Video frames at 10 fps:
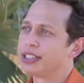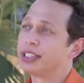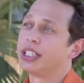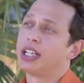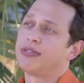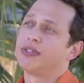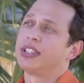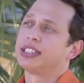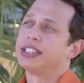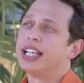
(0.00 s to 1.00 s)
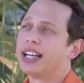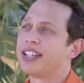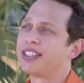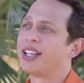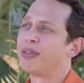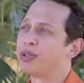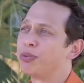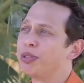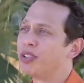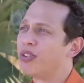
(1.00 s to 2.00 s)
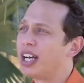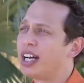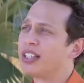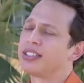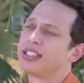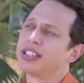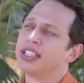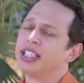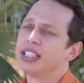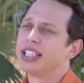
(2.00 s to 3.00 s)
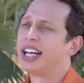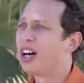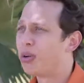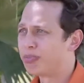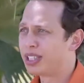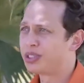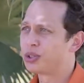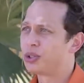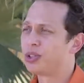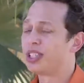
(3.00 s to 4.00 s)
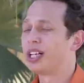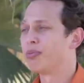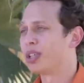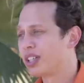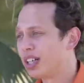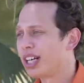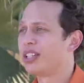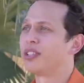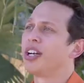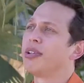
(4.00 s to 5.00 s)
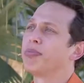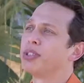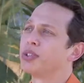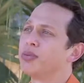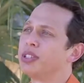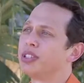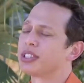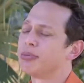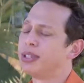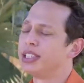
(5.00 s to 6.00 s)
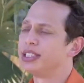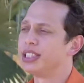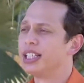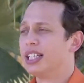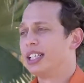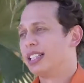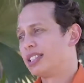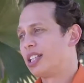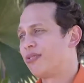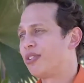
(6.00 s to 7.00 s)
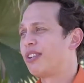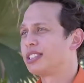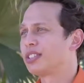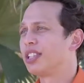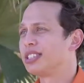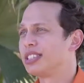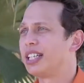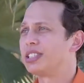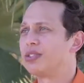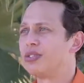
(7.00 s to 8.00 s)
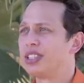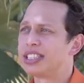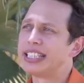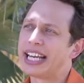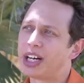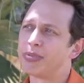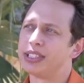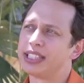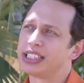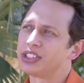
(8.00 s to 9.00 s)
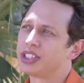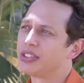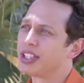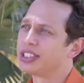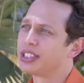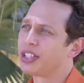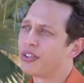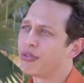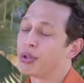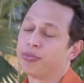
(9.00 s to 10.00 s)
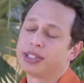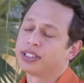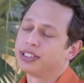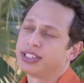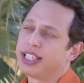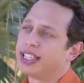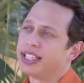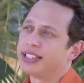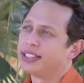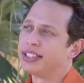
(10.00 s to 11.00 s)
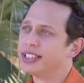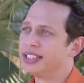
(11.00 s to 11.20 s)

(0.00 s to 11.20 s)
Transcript: There's enough of us now um, to be around to to help mentor. Um, like I had a great mentor with Dr. Peachey. There's enough of us guys now to really help the next generation go through because they're needed.